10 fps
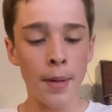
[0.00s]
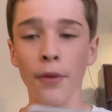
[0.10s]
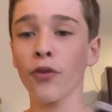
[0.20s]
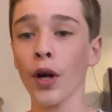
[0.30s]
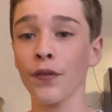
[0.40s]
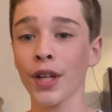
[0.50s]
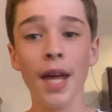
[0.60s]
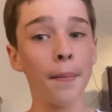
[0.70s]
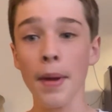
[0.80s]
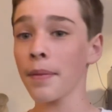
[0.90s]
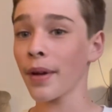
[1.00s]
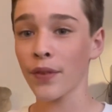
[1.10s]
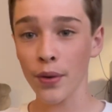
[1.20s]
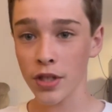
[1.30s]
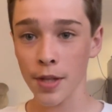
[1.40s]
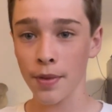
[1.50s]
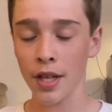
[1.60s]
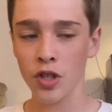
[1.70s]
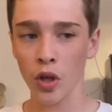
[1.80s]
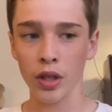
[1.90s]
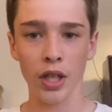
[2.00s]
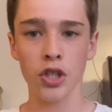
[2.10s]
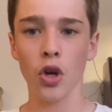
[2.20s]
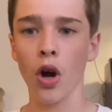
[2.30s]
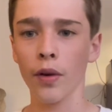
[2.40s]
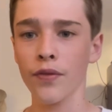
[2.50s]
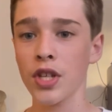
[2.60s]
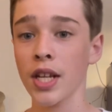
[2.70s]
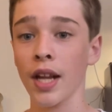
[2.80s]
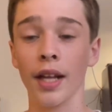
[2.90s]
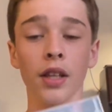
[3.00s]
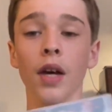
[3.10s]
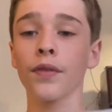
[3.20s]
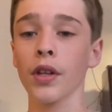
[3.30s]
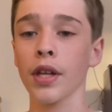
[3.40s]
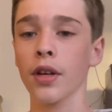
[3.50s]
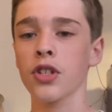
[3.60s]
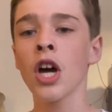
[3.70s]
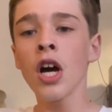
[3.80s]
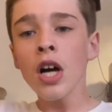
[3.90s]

Before I Forget, maybe my favorite Slipknot song, the guitar riffs in it. I love the lyrics.